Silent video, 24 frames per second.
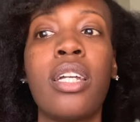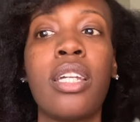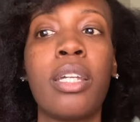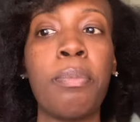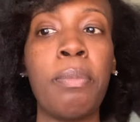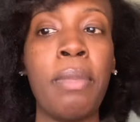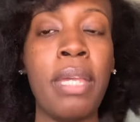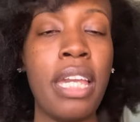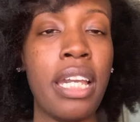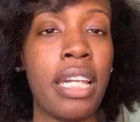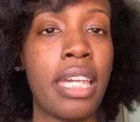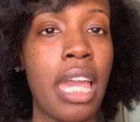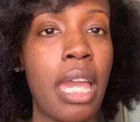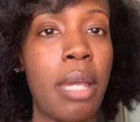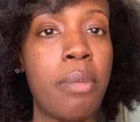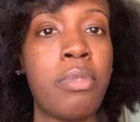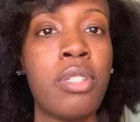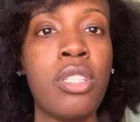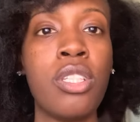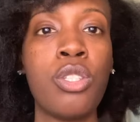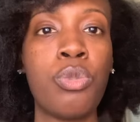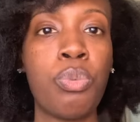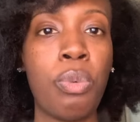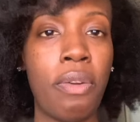Mia came to
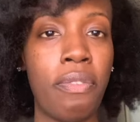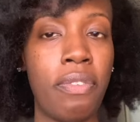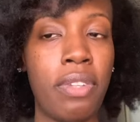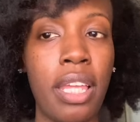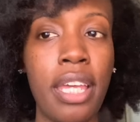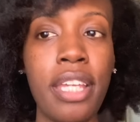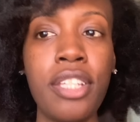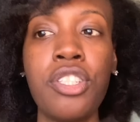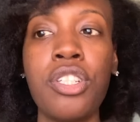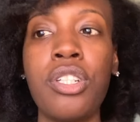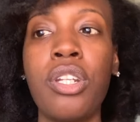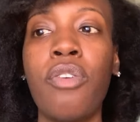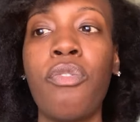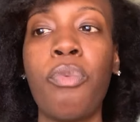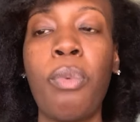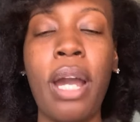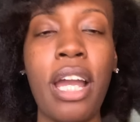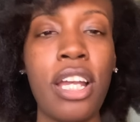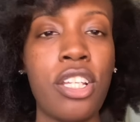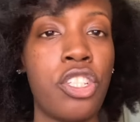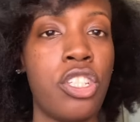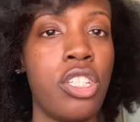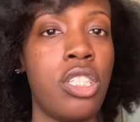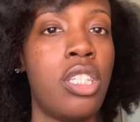this revelation of
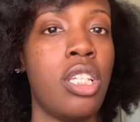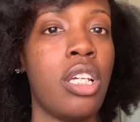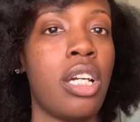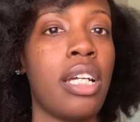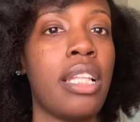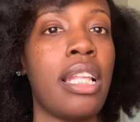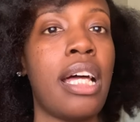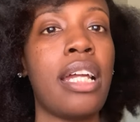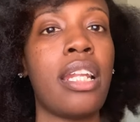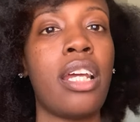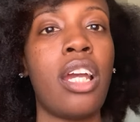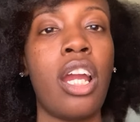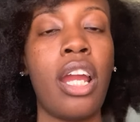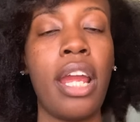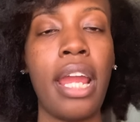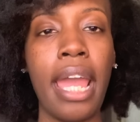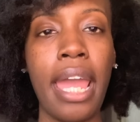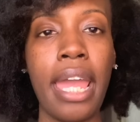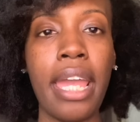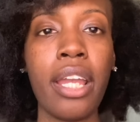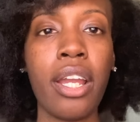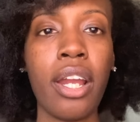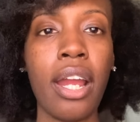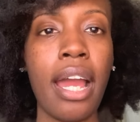why she took a lot of her
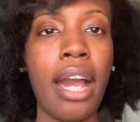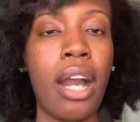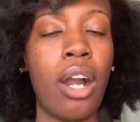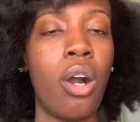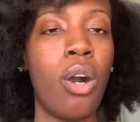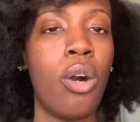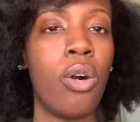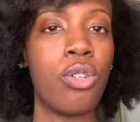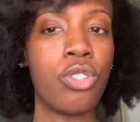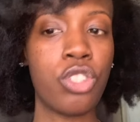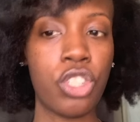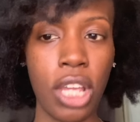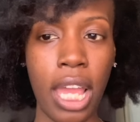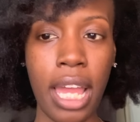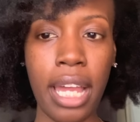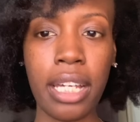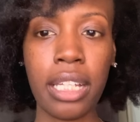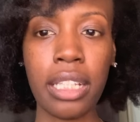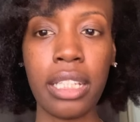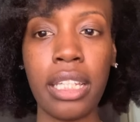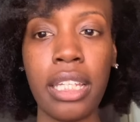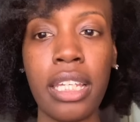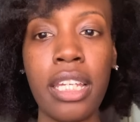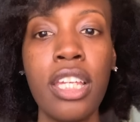anger out on
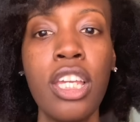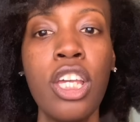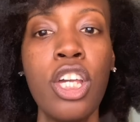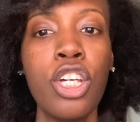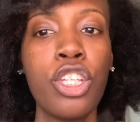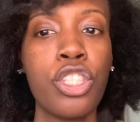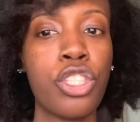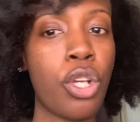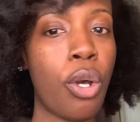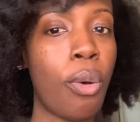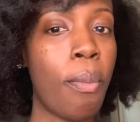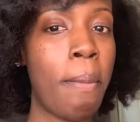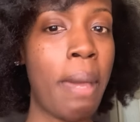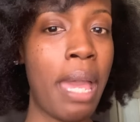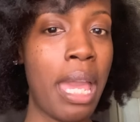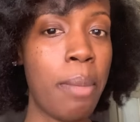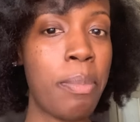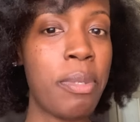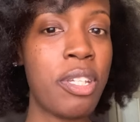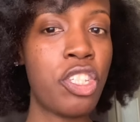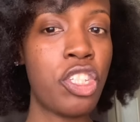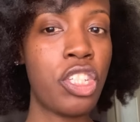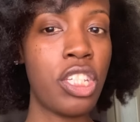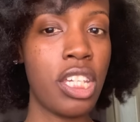Jacqueline. So
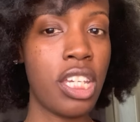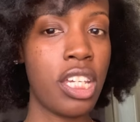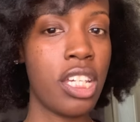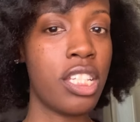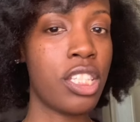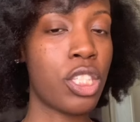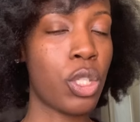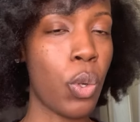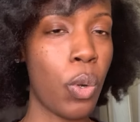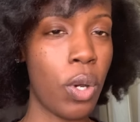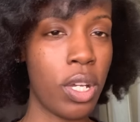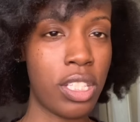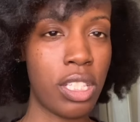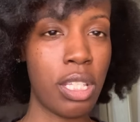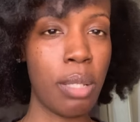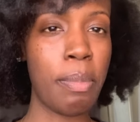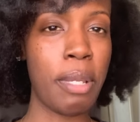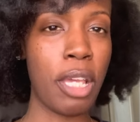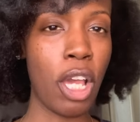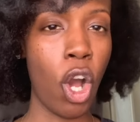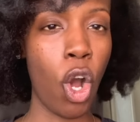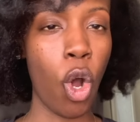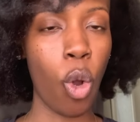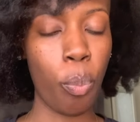maybe she is going to
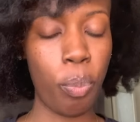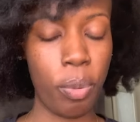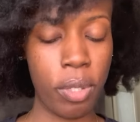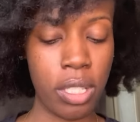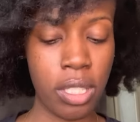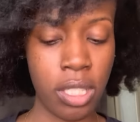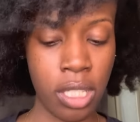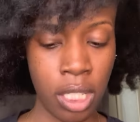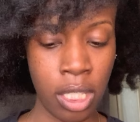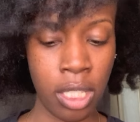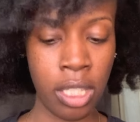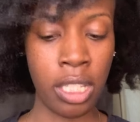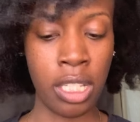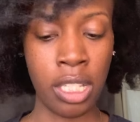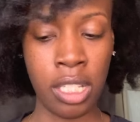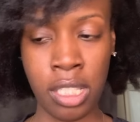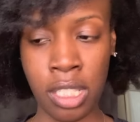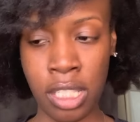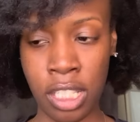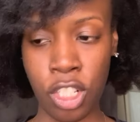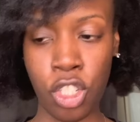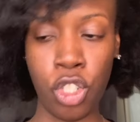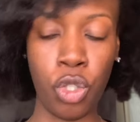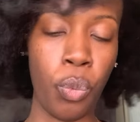be open to
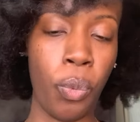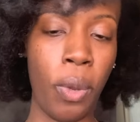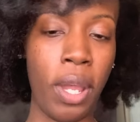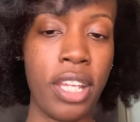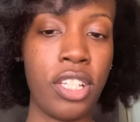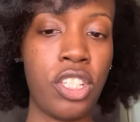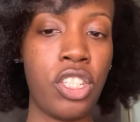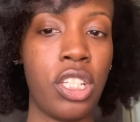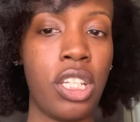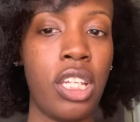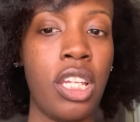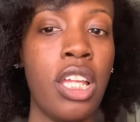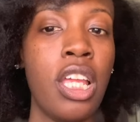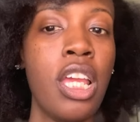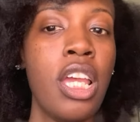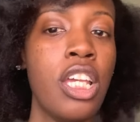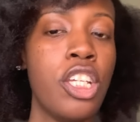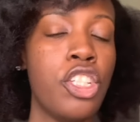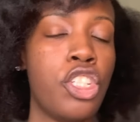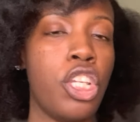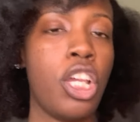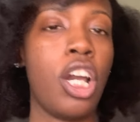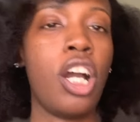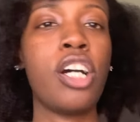this situation.
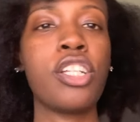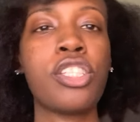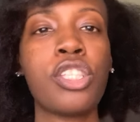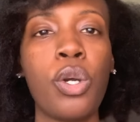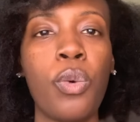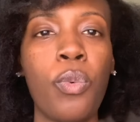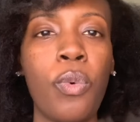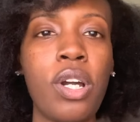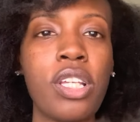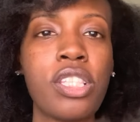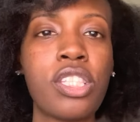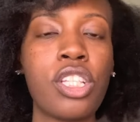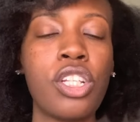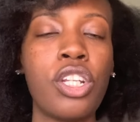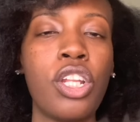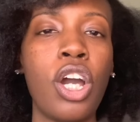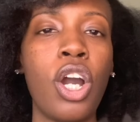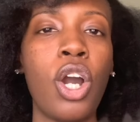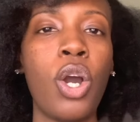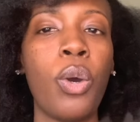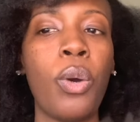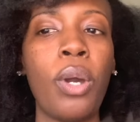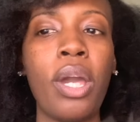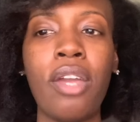She also wants to
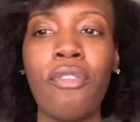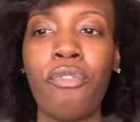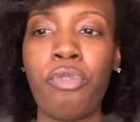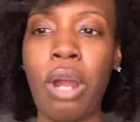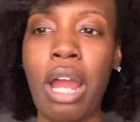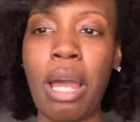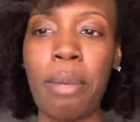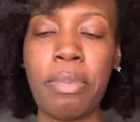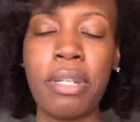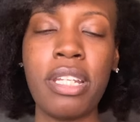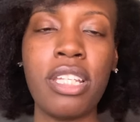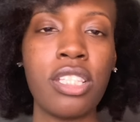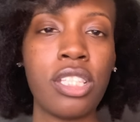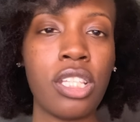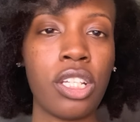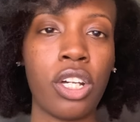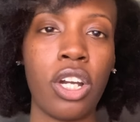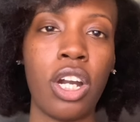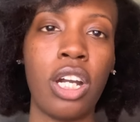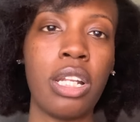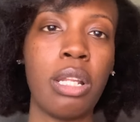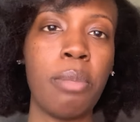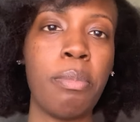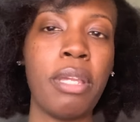know if Robin is
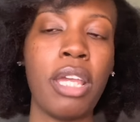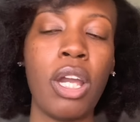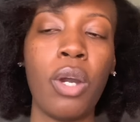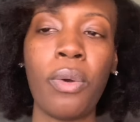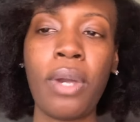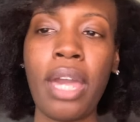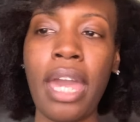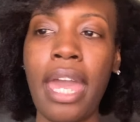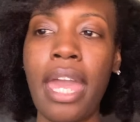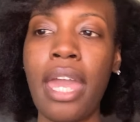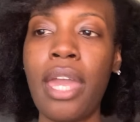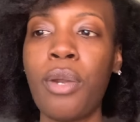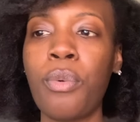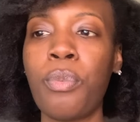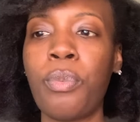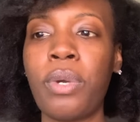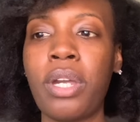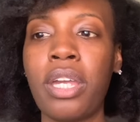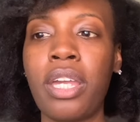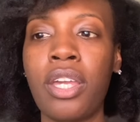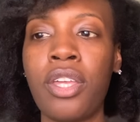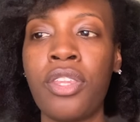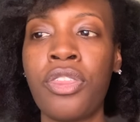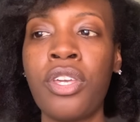going to be okay
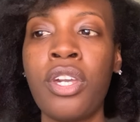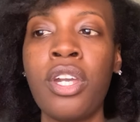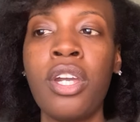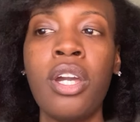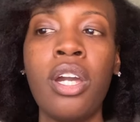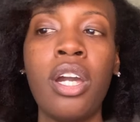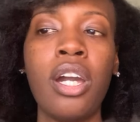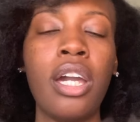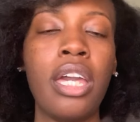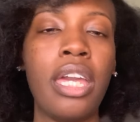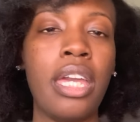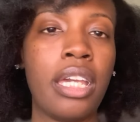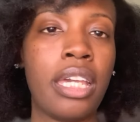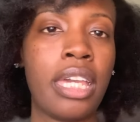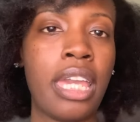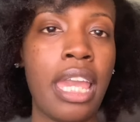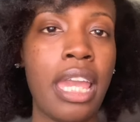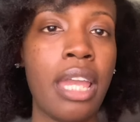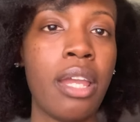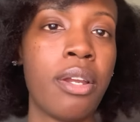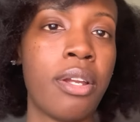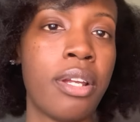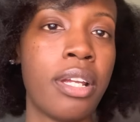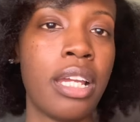with
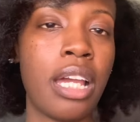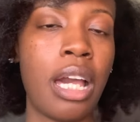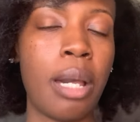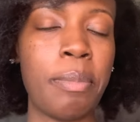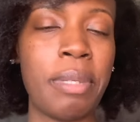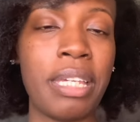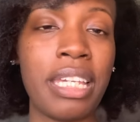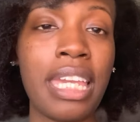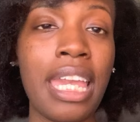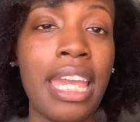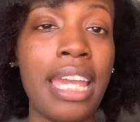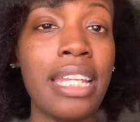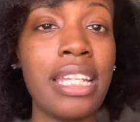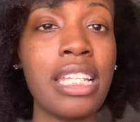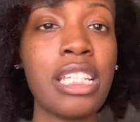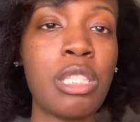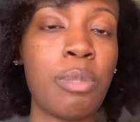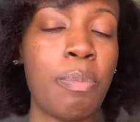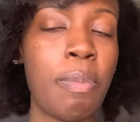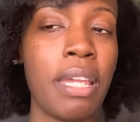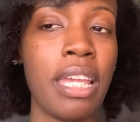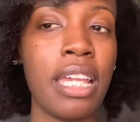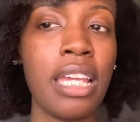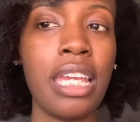Candace
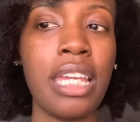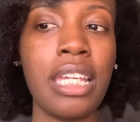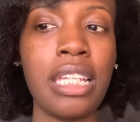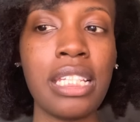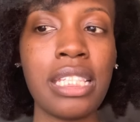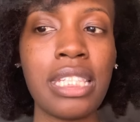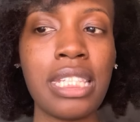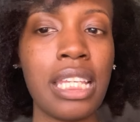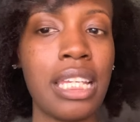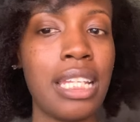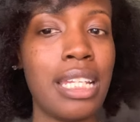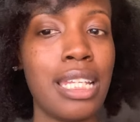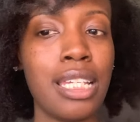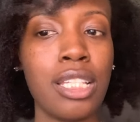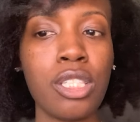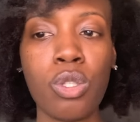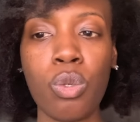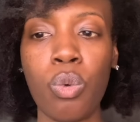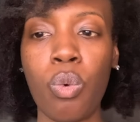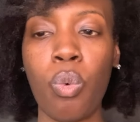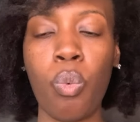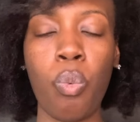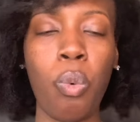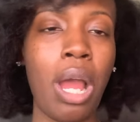being in attendance.
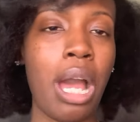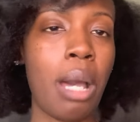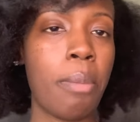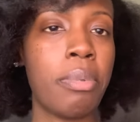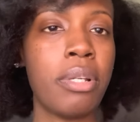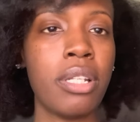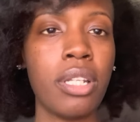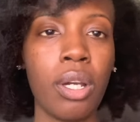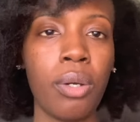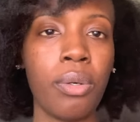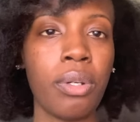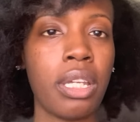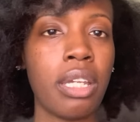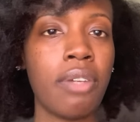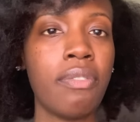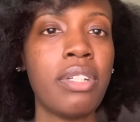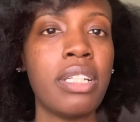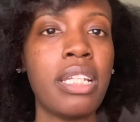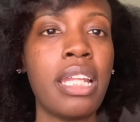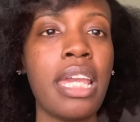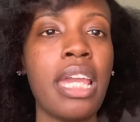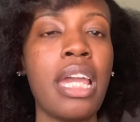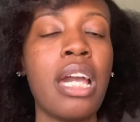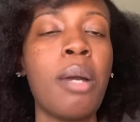Robin don't give a
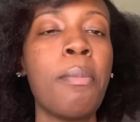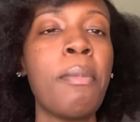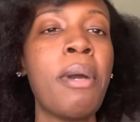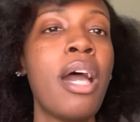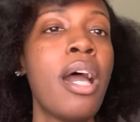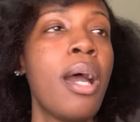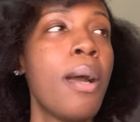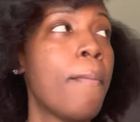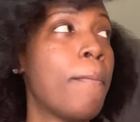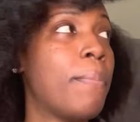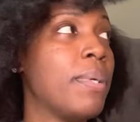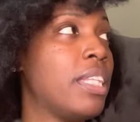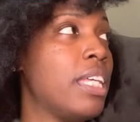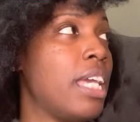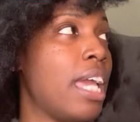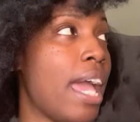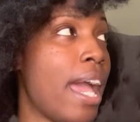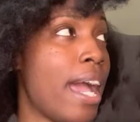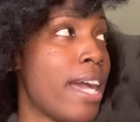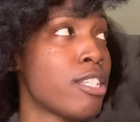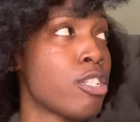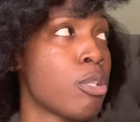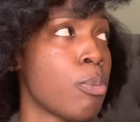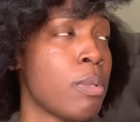damn. But then
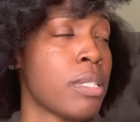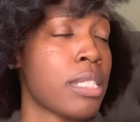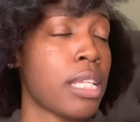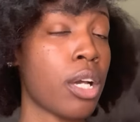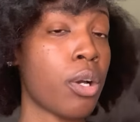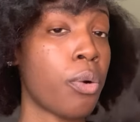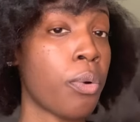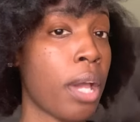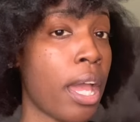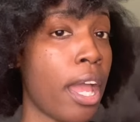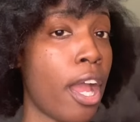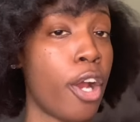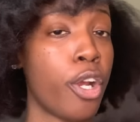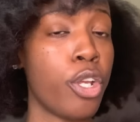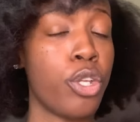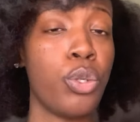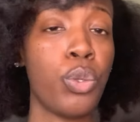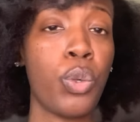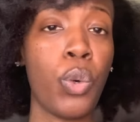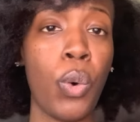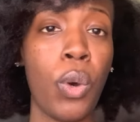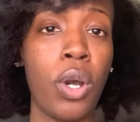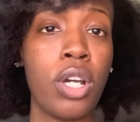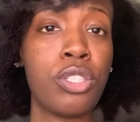Ashley was like, okay, are you
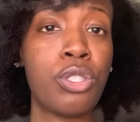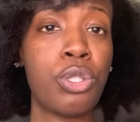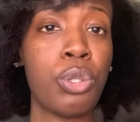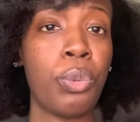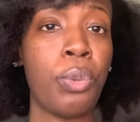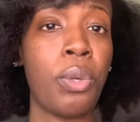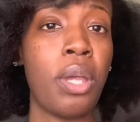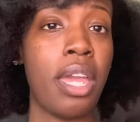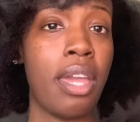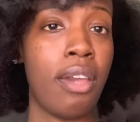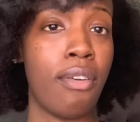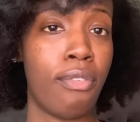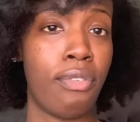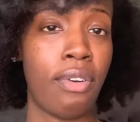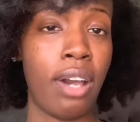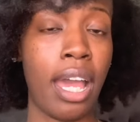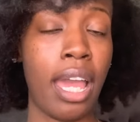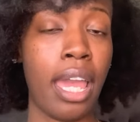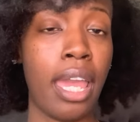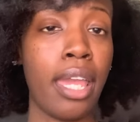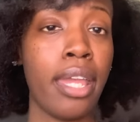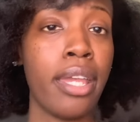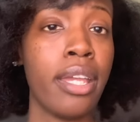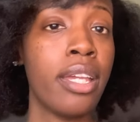going to
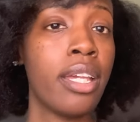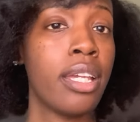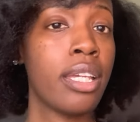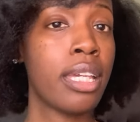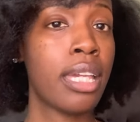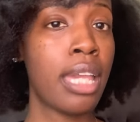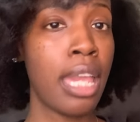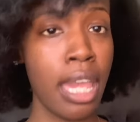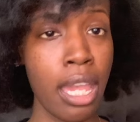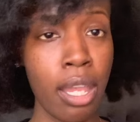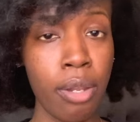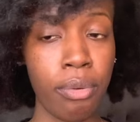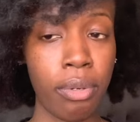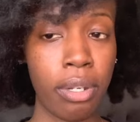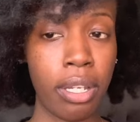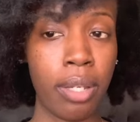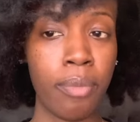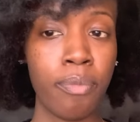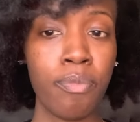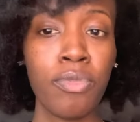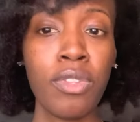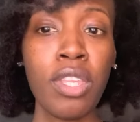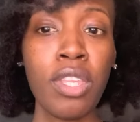invite Karen?